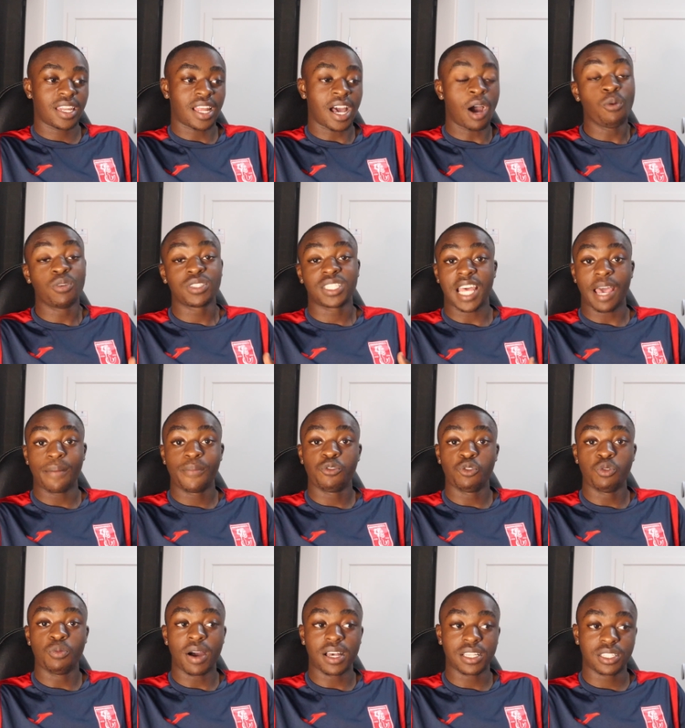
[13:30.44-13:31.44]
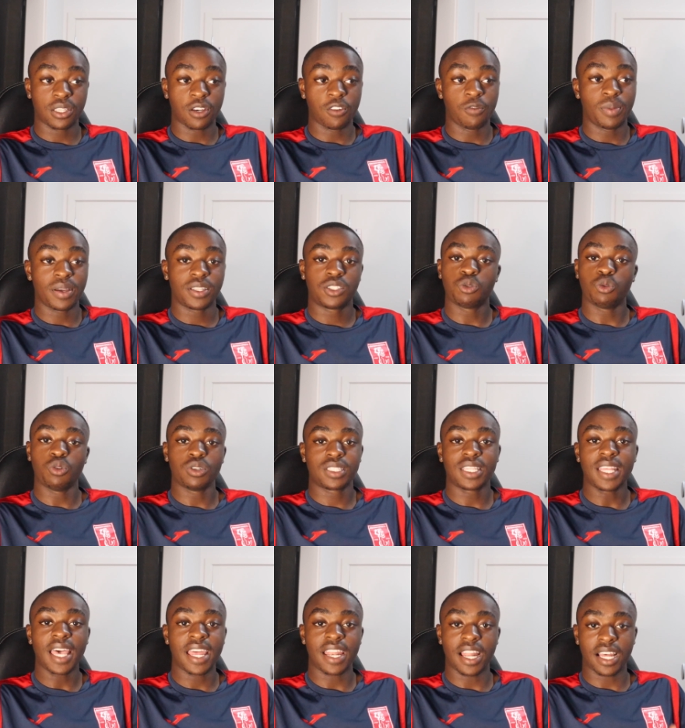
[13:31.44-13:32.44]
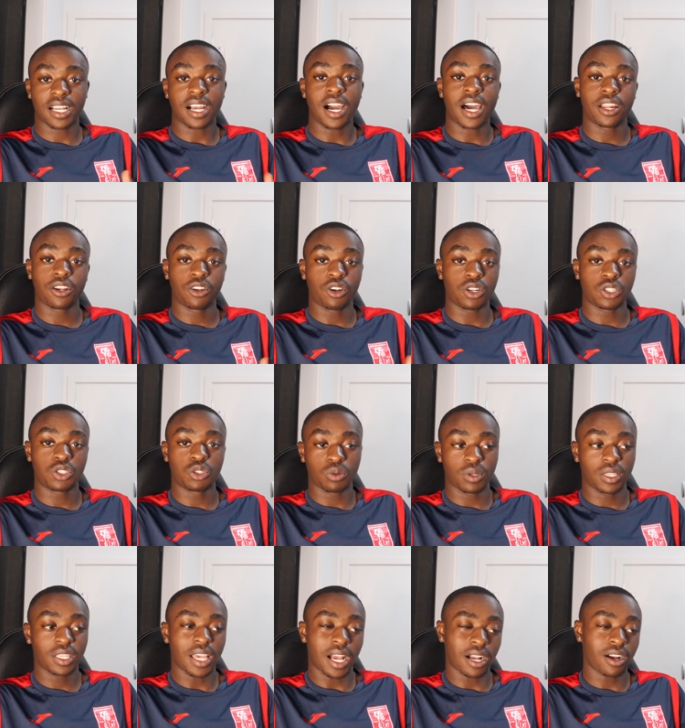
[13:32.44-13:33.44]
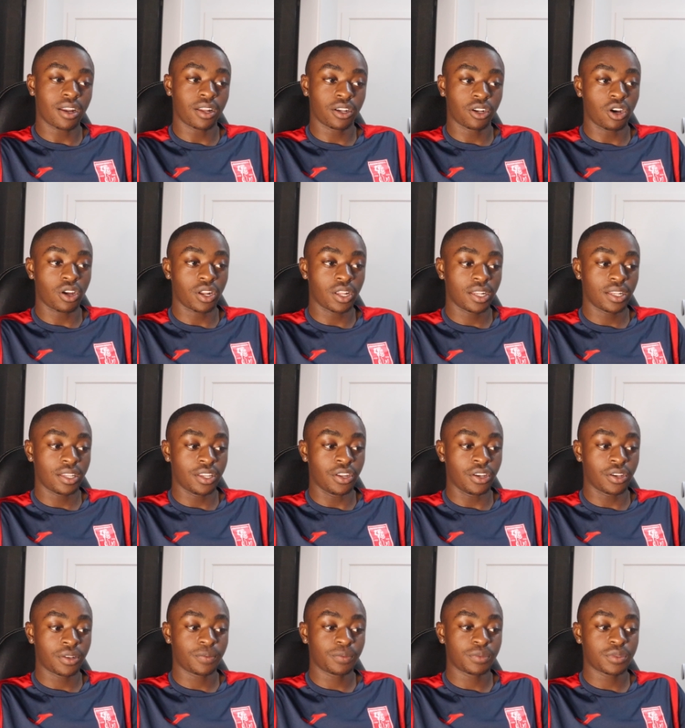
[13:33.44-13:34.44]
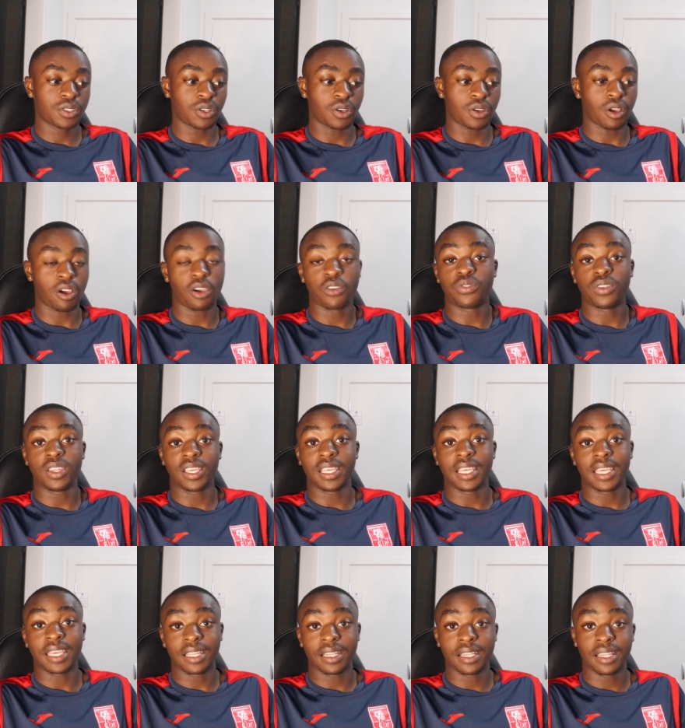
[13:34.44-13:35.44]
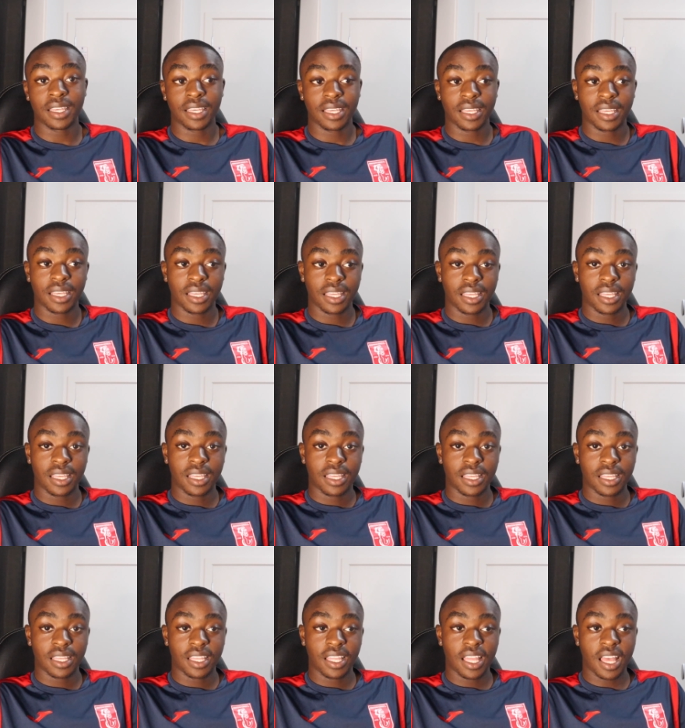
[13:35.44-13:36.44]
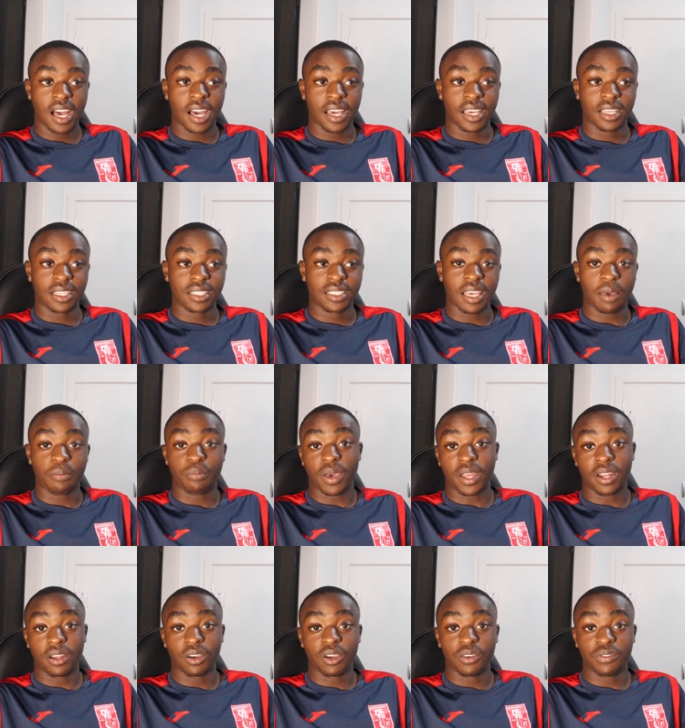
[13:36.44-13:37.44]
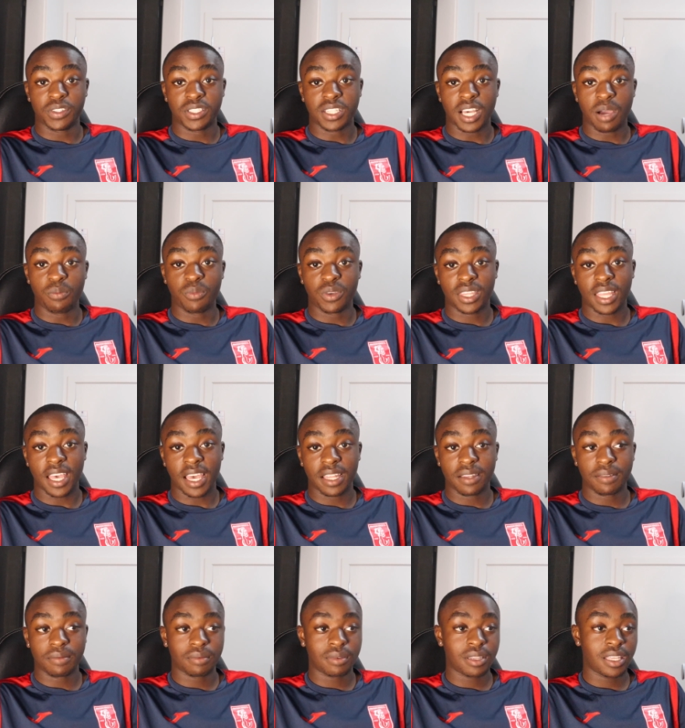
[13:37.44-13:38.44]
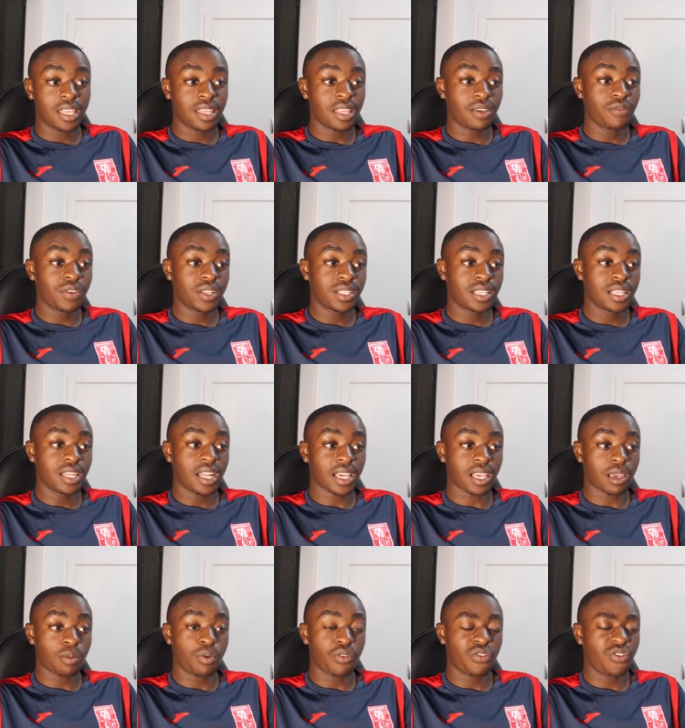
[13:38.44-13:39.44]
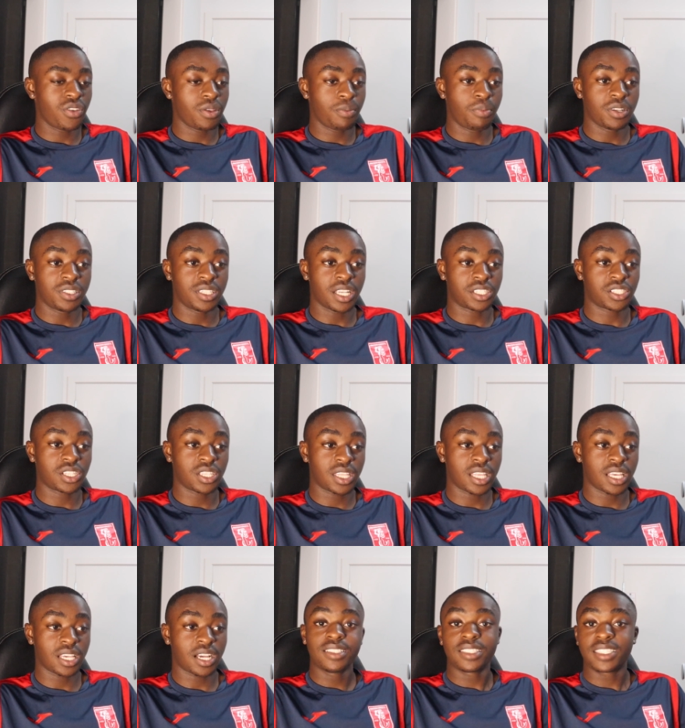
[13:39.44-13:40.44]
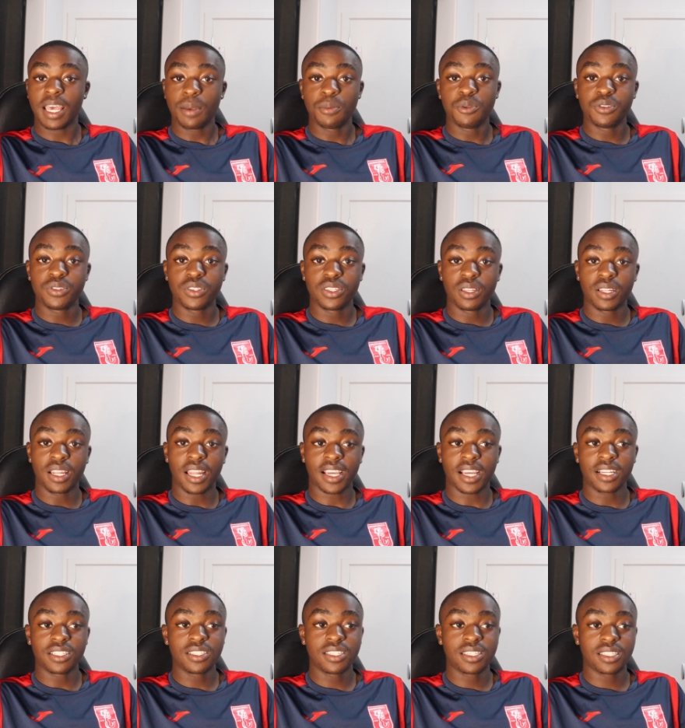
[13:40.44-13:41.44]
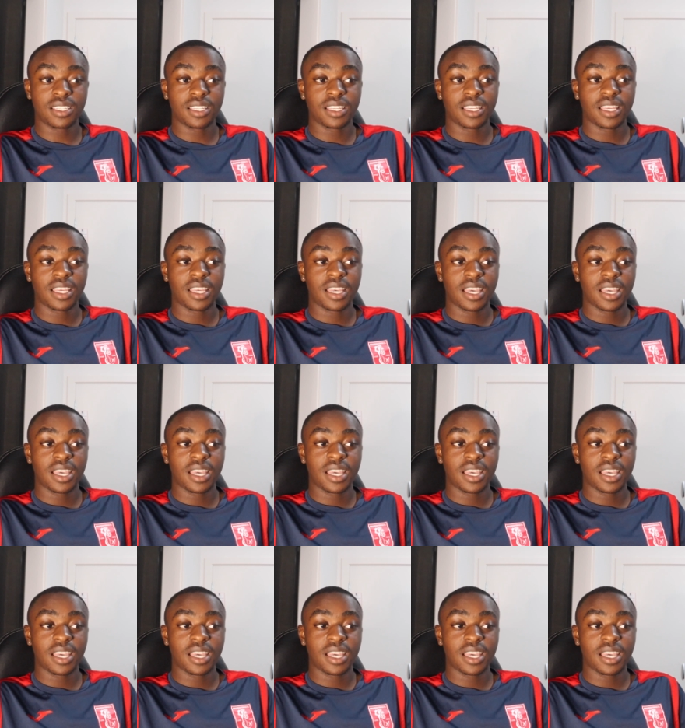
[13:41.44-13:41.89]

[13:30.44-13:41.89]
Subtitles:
I wasn't happy with myself, but towards the end I kind of got to it. Yeah, I kind of got it, you know, so hopefully I get better over time with that. And then we did like a possession thing. I just kept losing the, like I just,